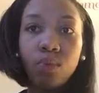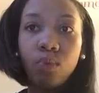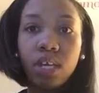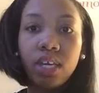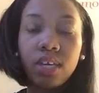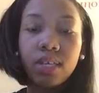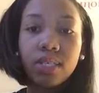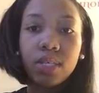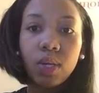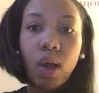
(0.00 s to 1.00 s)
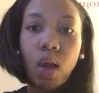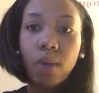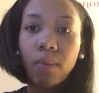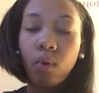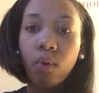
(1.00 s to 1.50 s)
we consider
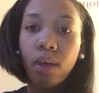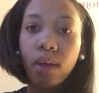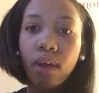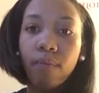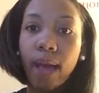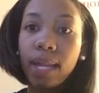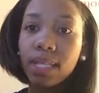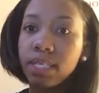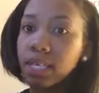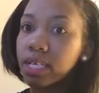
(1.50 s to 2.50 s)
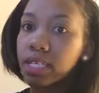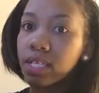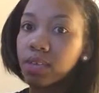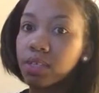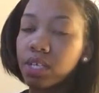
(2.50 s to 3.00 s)
harm or violence against
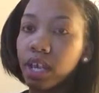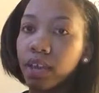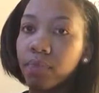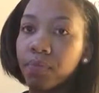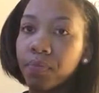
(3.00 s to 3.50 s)
each other today.